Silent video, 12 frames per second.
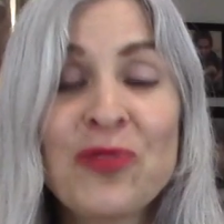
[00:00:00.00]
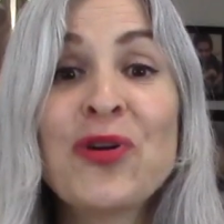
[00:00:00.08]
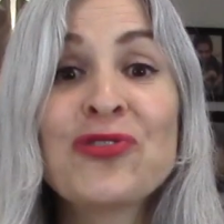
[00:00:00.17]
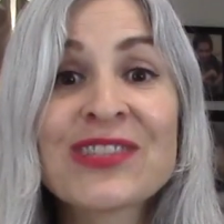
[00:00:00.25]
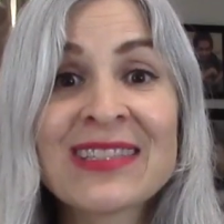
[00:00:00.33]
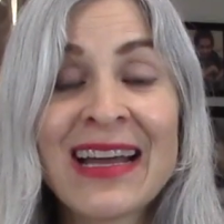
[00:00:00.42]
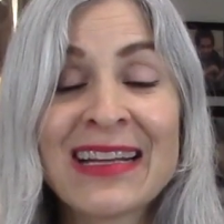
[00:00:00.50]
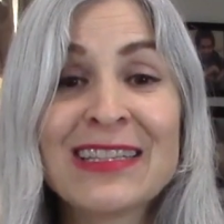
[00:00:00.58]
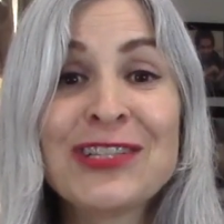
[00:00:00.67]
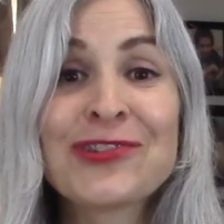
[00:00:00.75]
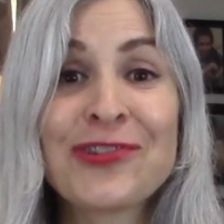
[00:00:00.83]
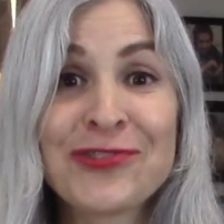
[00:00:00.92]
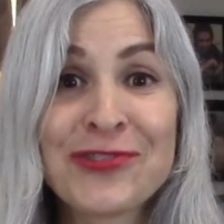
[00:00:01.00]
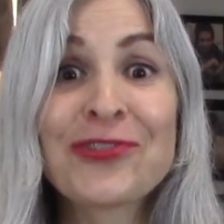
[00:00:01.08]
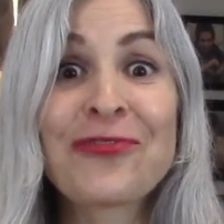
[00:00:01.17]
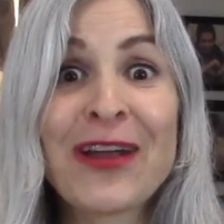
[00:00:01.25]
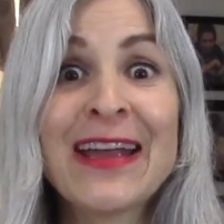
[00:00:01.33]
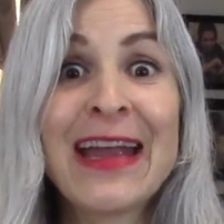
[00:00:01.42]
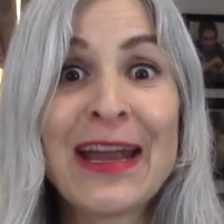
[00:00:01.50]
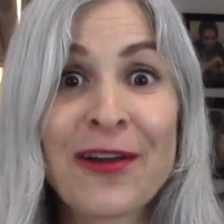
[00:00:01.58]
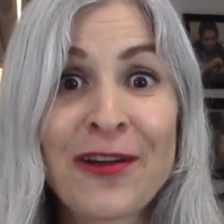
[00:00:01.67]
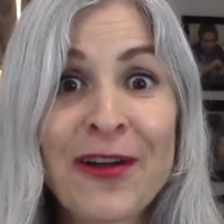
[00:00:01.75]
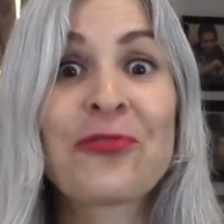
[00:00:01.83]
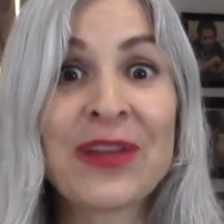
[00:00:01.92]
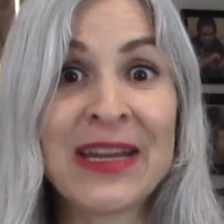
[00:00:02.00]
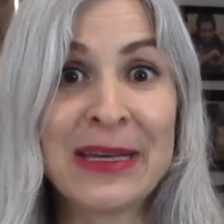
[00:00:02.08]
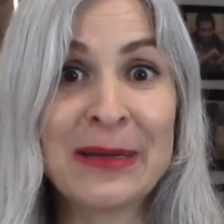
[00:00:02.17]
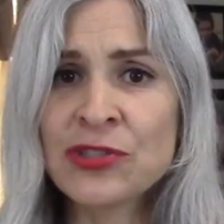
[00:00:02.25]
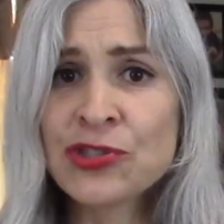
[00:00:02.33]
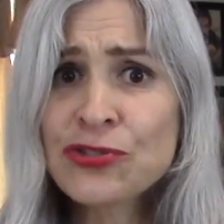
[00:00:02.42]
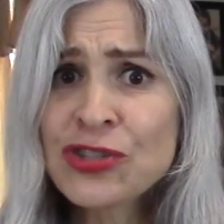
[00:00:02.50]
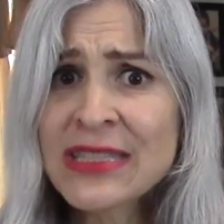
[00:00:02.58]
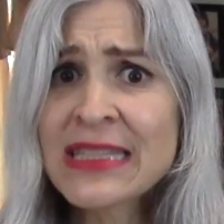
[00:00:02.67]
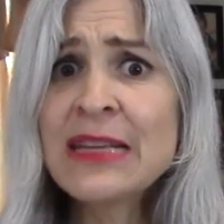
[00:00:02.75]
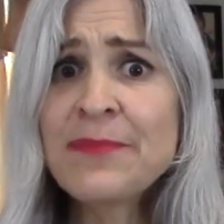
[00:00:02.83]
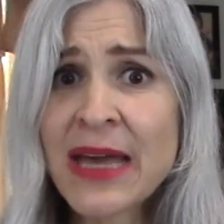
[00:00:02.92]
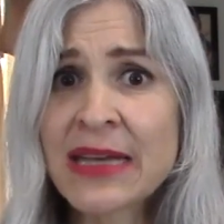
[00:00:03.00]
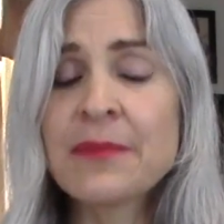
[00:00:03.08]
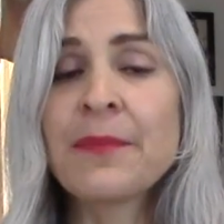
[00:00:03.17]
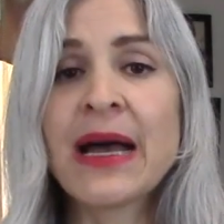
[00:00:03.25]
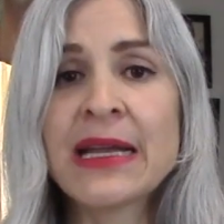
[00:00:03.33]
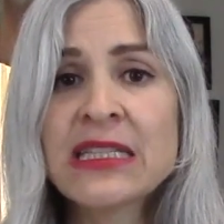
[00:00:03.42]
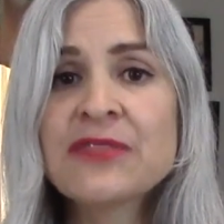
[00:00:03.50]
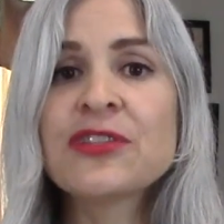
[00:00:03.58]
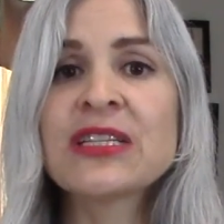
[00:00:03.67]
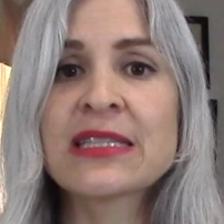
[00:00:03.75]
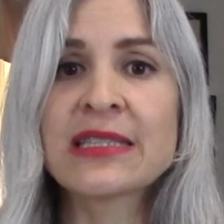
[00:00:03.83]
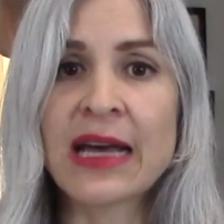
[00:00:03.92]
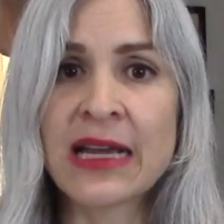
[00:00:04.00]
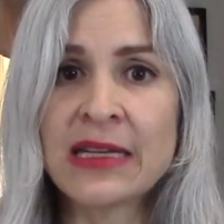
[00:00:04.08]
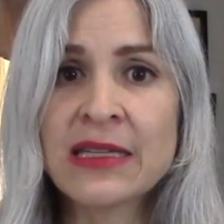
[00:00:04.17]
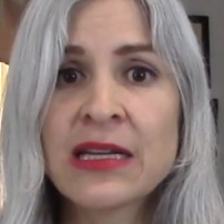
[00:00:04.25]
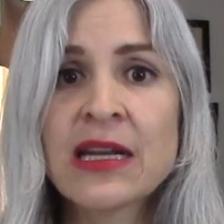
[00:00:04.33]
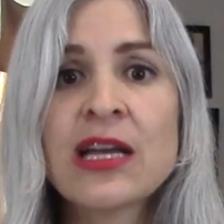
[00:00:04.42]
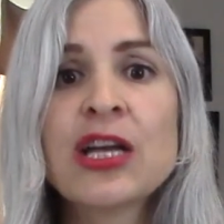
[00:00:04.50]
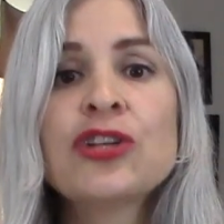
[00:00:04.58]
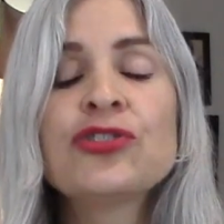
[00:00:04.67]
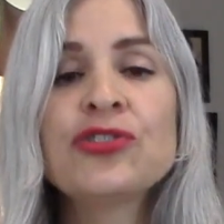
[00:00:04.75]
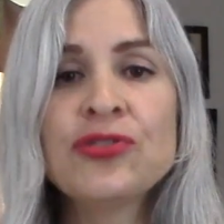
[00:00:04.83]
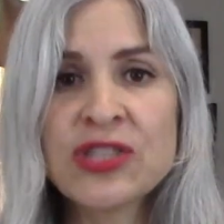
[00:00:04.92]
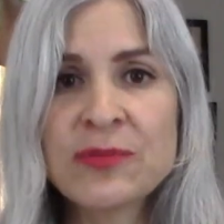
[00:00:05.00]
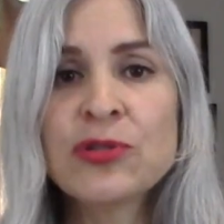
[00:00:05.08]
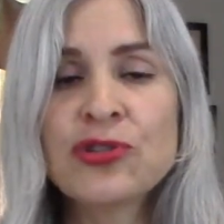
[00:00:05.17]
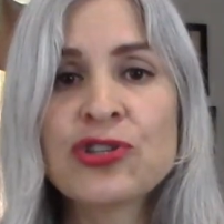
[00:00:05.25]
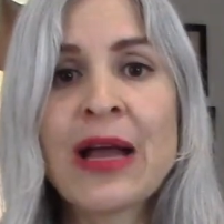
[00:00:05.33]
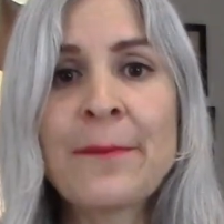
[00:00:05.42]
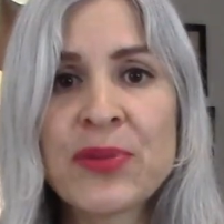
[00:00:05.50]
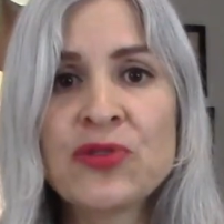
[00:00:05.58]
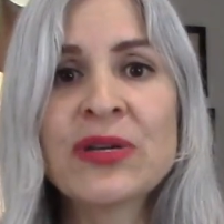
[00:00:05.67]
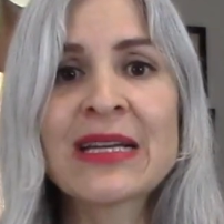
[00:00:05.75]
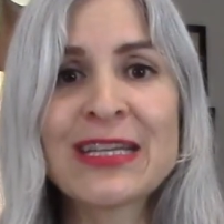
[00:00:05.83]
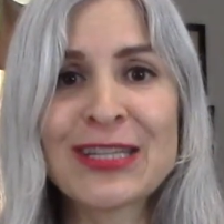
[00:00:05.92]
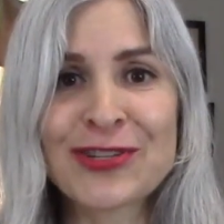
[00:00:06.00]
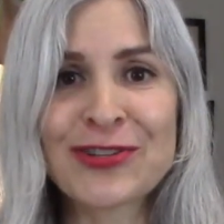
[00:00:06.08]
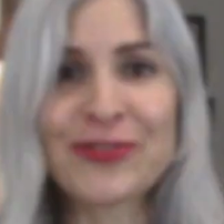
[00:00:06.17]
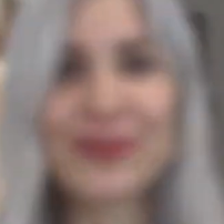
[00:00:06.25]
most likely turn your gray hair green. So just keep that in mind if you decide to use blue shampoo and conditioner.